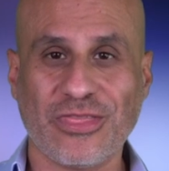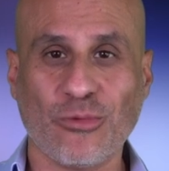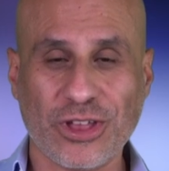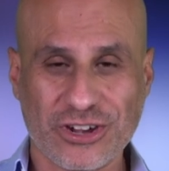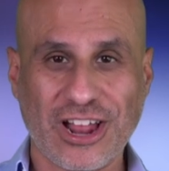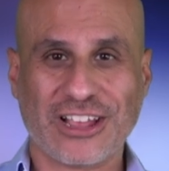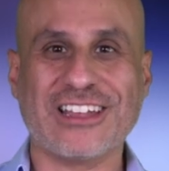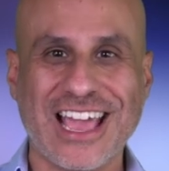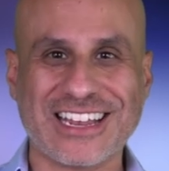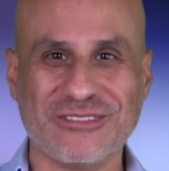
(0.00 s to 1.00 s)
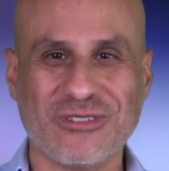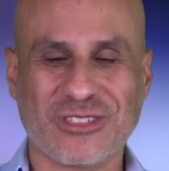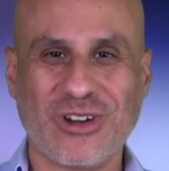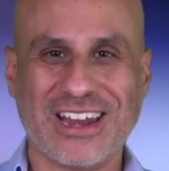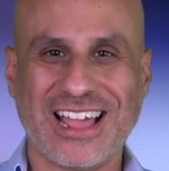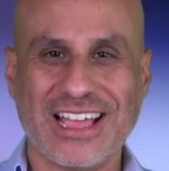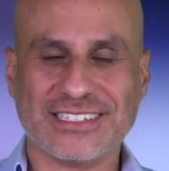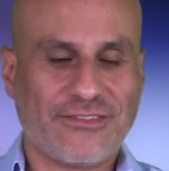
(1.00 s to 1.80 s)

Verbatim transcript: why you're not connecting with great guys.